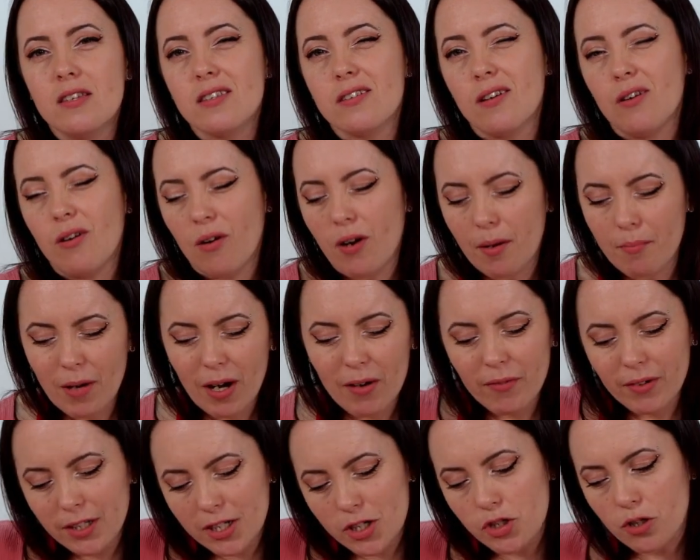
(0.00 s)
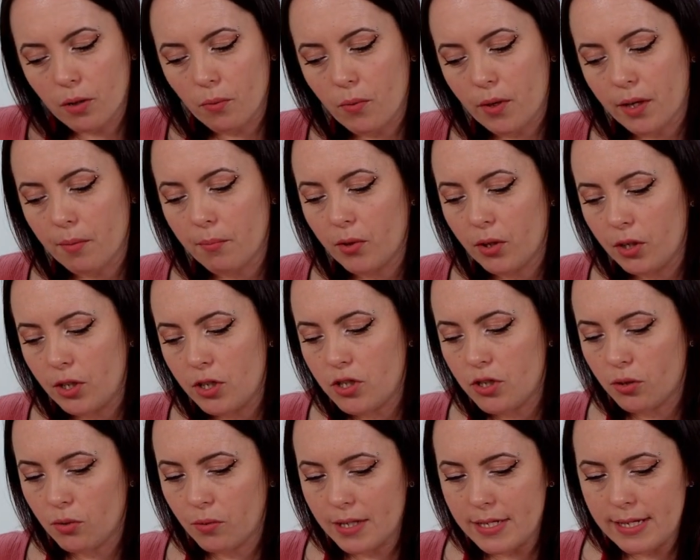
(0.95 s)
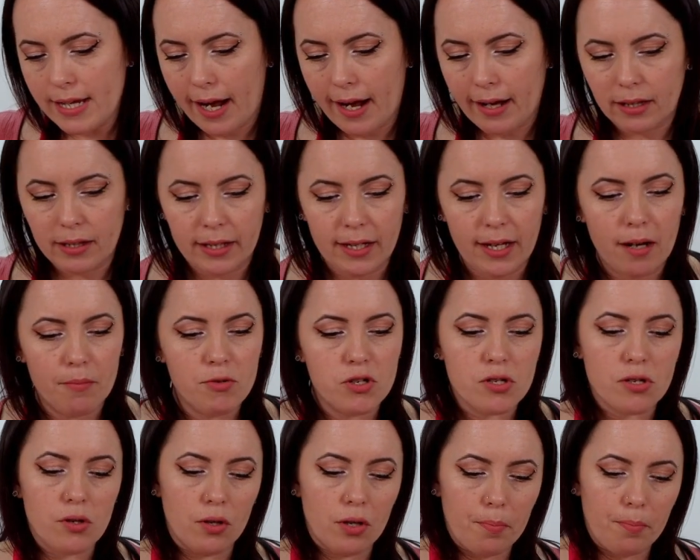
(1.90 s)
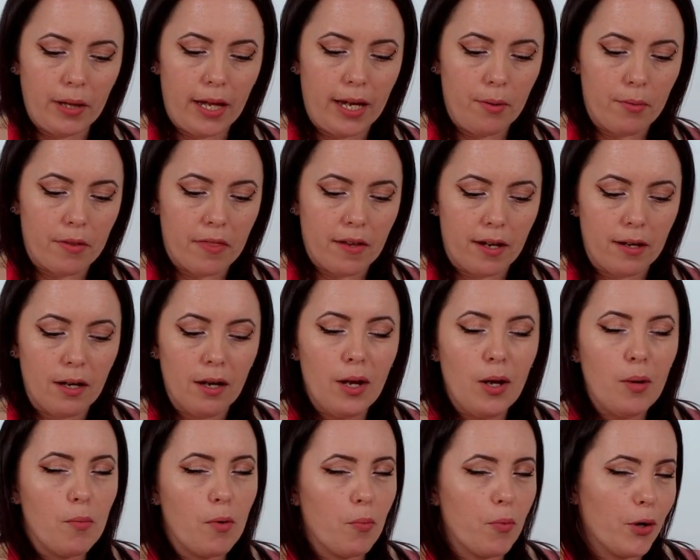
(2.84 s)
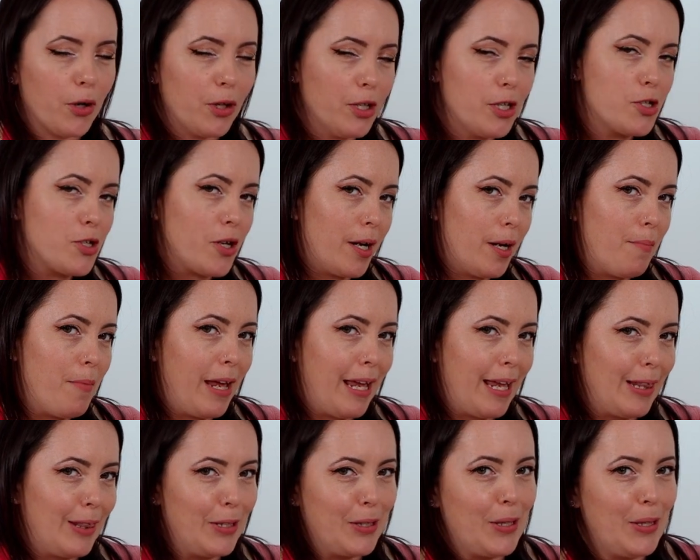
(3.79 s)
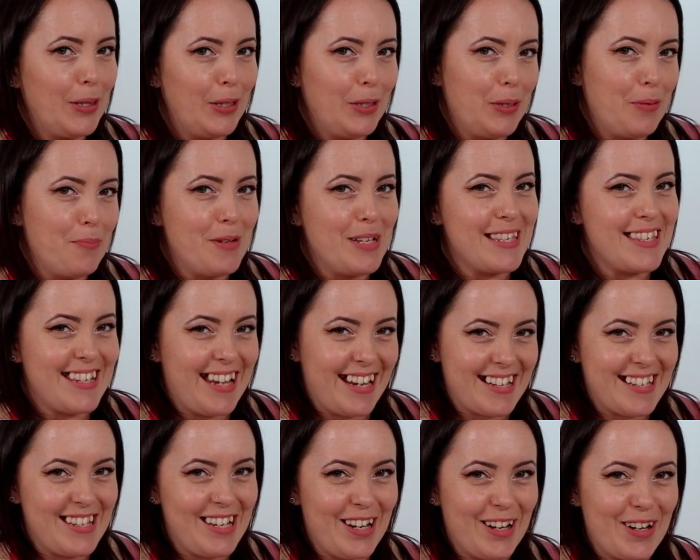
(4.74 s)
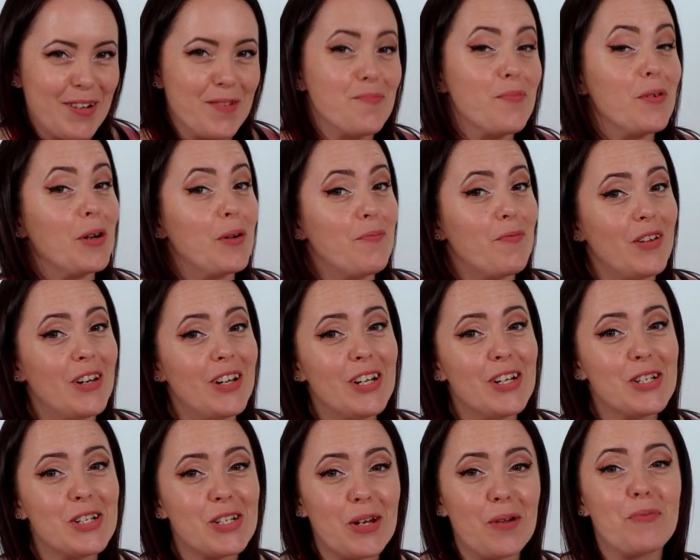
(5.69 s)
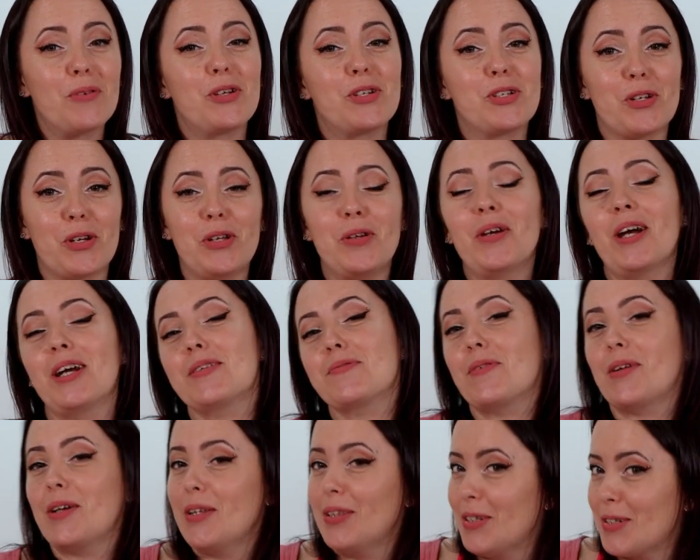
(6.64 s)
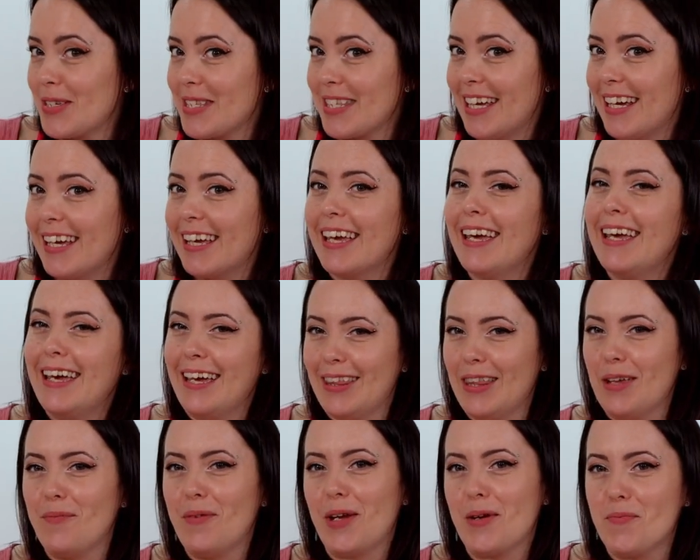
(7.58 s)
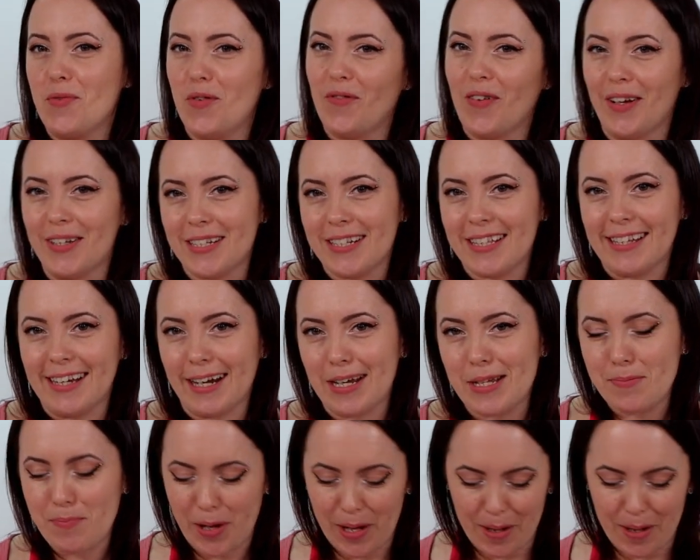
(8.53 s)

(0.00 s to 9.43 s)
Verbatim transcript: So I'm not really sure what I'm gonna do exactly. I'm just gonna play with it, but we're gonna try to make it look a little bit sexier. And when I'm finished, I'm gonna show you guys what it looks like and then we can move on to the next